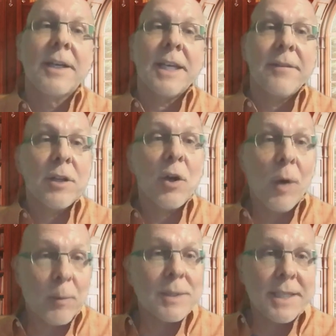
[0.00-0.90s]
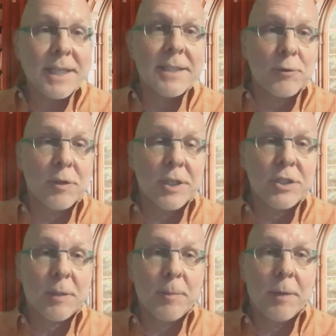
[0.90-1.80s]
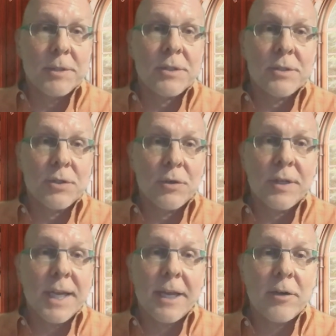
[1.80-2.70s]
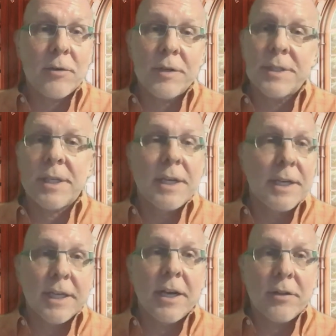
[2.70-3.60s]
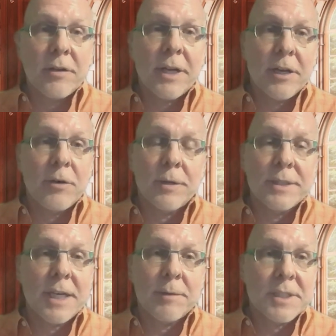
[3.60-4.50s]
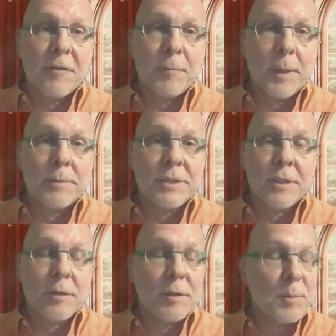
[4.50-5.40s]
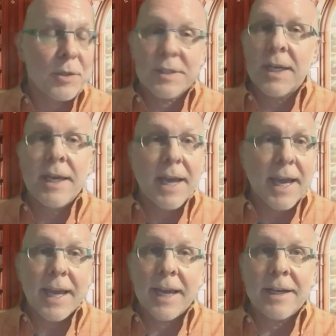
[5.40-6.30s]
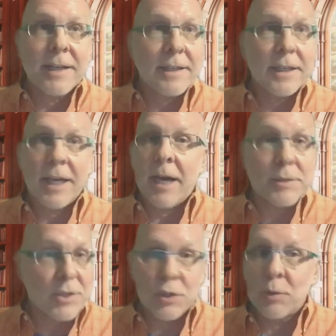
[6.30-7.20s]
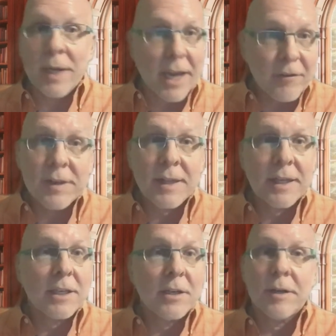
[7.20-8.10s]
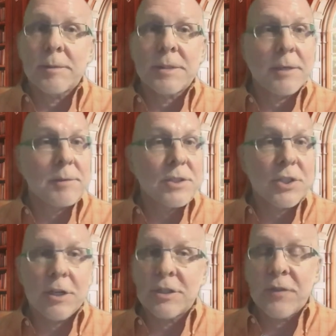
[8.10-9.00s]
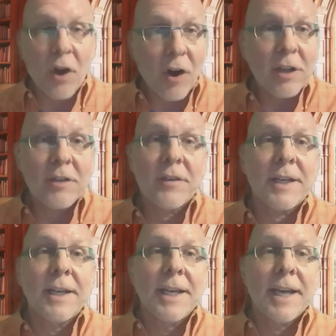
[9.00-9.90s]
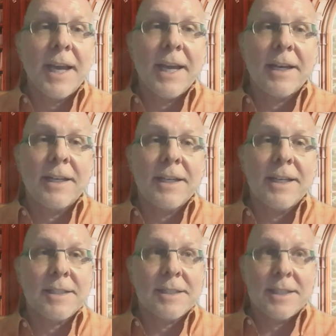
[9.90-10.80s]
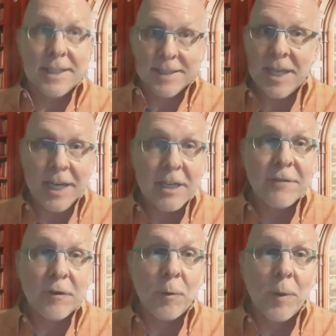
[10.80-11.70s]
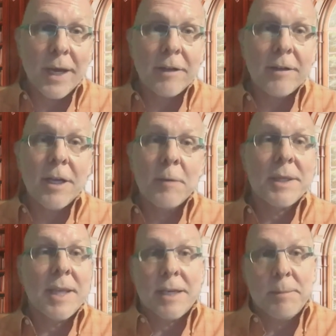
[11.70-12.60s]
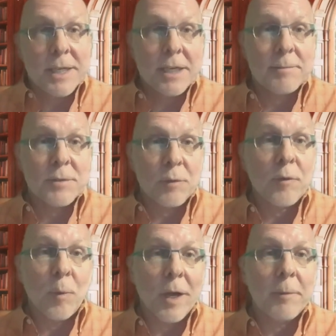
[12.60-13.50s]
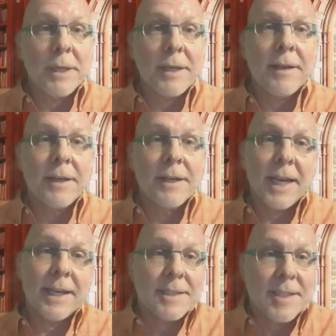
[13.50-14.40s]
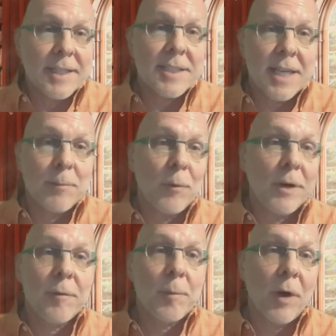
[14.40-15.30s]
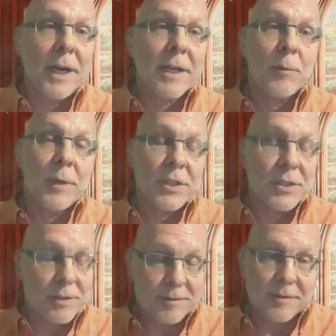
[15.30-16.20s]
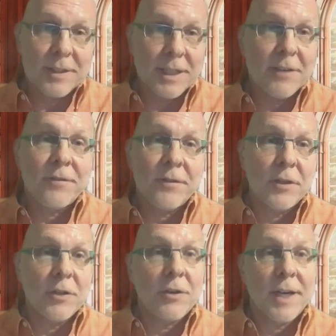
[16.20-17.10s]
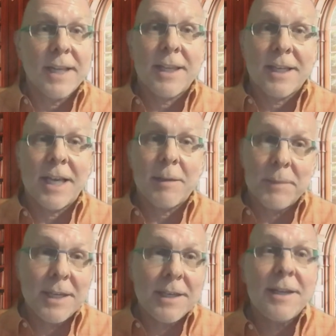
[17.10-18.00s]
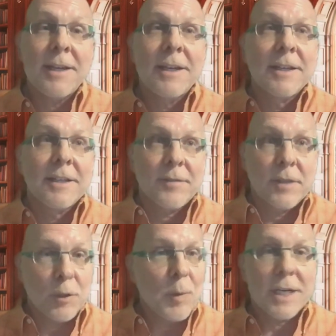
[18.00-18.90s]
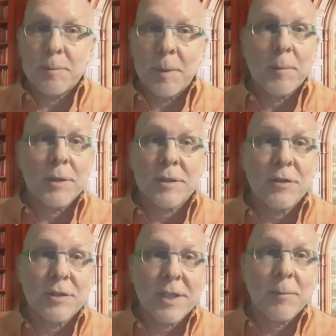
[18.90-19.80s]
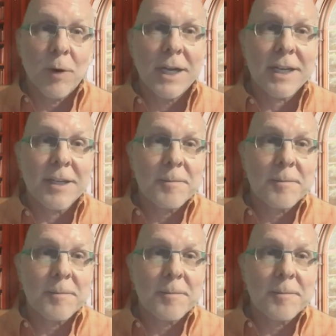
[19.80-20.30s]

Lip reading: Even though I was getting traditionally published in certain categories, in other categories I was self-publishing those books, and I was just doing everything. I was in charge of all of it, and it's exciting for a while, but then it becomes overwhelming, and it takes time away from writing, which, if you're anything like me, you want to spend most of your time writing.